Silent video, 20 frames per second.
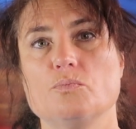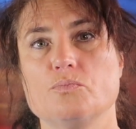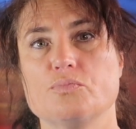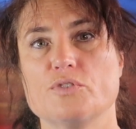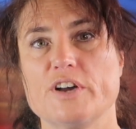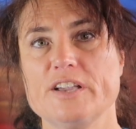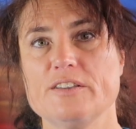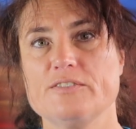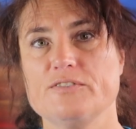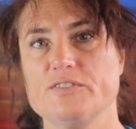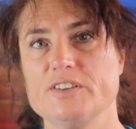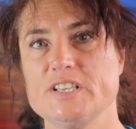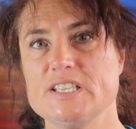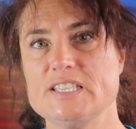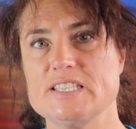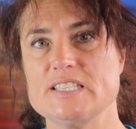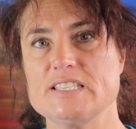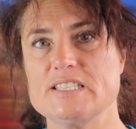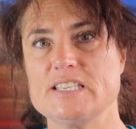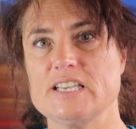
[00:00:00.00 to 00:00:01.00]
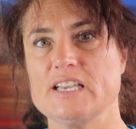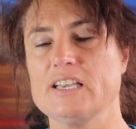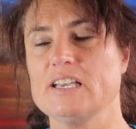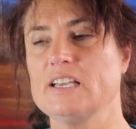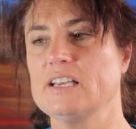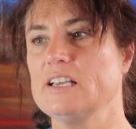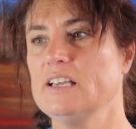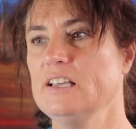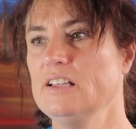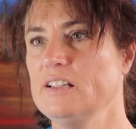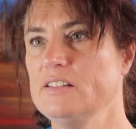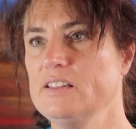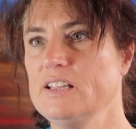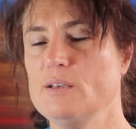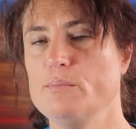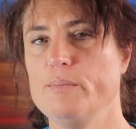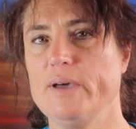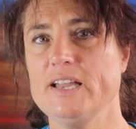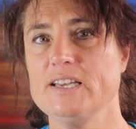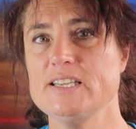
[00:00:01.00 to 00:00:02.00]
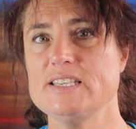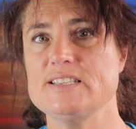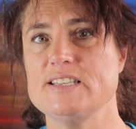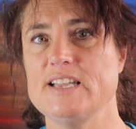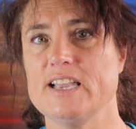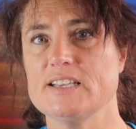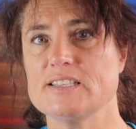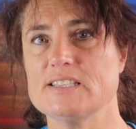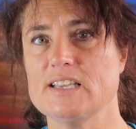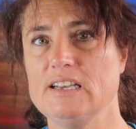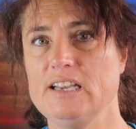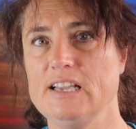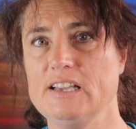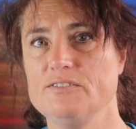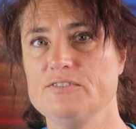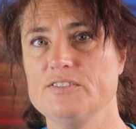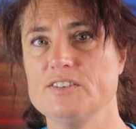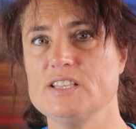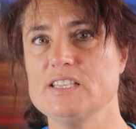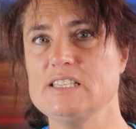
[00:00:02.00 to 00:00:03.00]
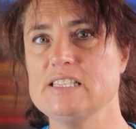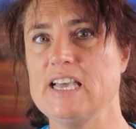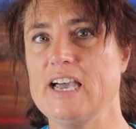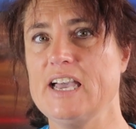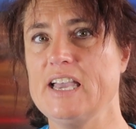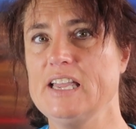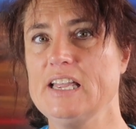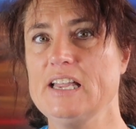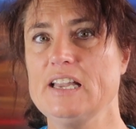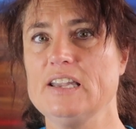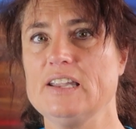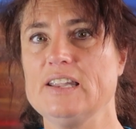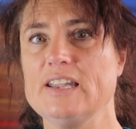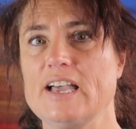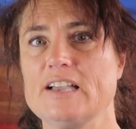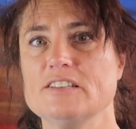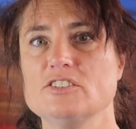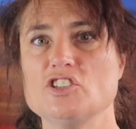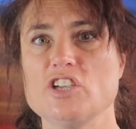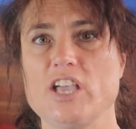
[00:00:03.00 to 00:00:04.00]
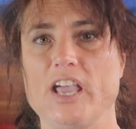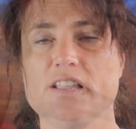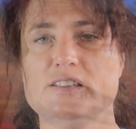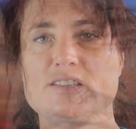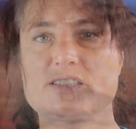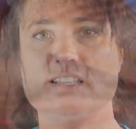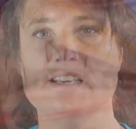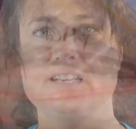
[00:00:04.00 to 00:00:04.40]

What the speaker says: breakfast, the amount of snacks I need for the day, lunch and